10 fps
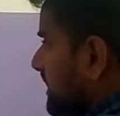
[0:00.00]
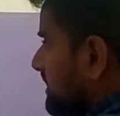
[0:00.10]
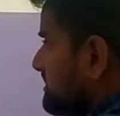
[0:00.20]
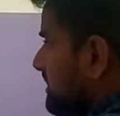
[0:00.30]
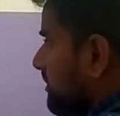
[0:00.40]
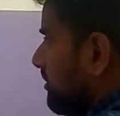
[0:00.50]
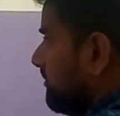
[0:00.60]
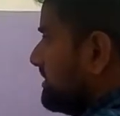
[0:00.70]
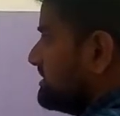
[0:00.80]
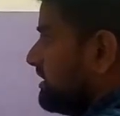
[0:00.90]
angles are
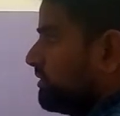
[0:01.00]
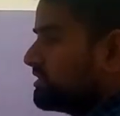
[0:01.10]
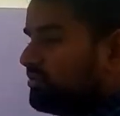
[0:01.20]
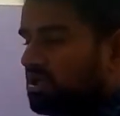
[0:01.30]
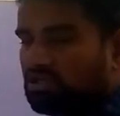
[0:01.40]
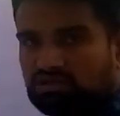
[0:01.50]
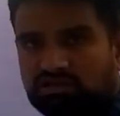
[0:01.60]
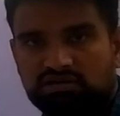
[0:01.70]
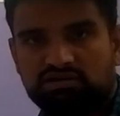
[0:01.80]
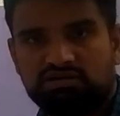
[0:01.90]
always equals to each other.